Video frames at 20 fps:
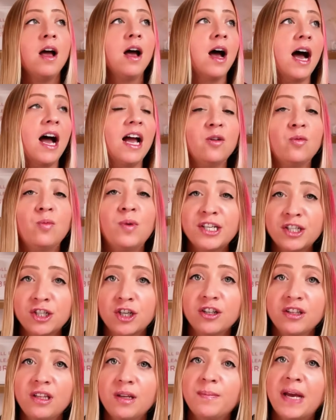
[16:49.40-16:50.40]
I wish
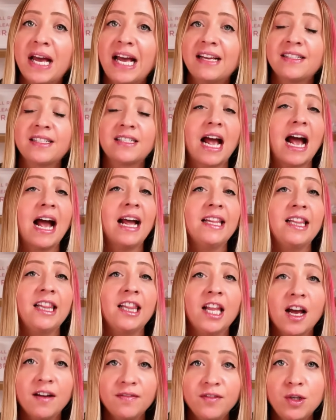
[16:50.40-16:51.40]
her the best. I
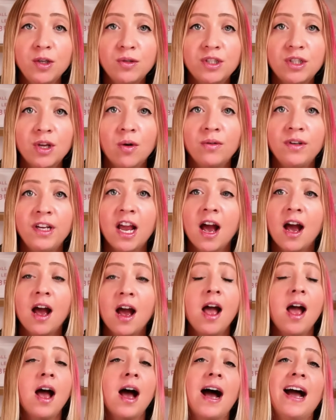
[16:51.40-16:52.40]
love you, Sonja.
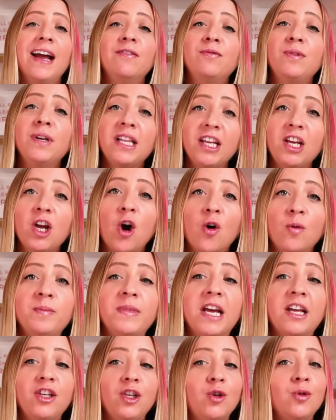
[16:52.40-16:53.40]
I really hope
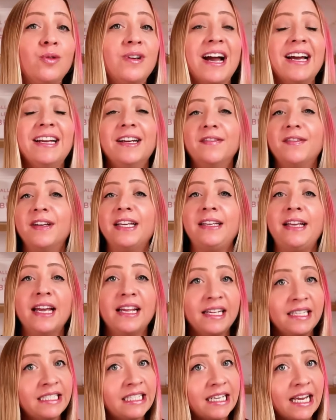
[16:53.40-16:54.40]
that you kind of get
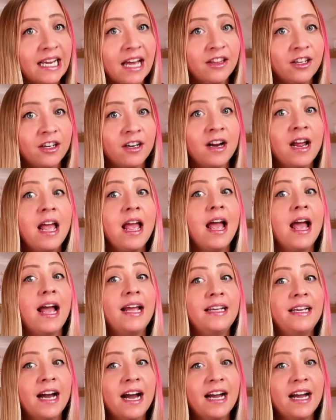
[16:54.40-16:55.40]
it together
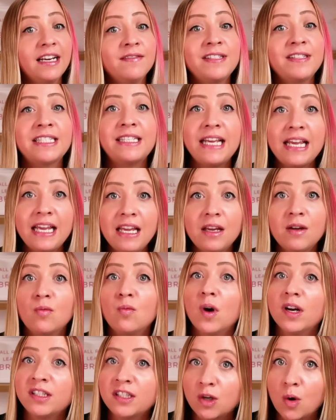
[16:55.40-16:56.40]
and kind of see
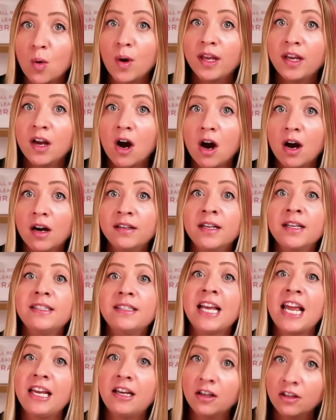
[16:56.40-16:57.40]
what's going on.
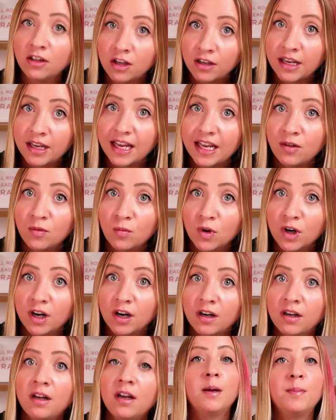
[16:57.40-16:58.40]
Take a look
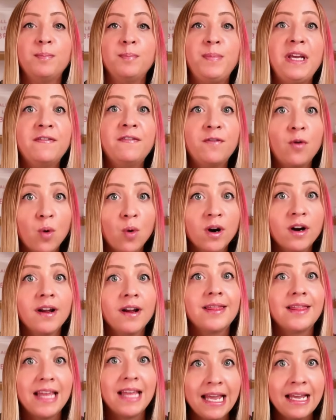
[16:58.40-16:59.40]
inward before
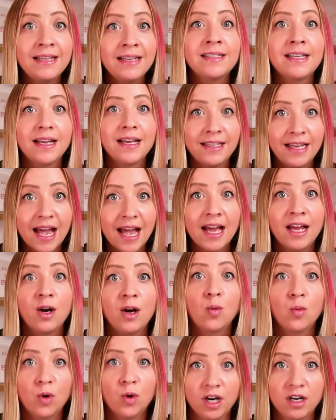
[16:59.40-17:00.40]
things get
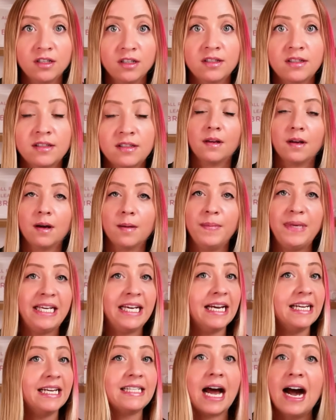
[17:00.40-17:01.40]
worse,
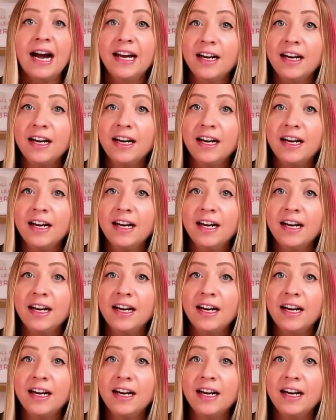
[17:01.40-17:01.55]
because I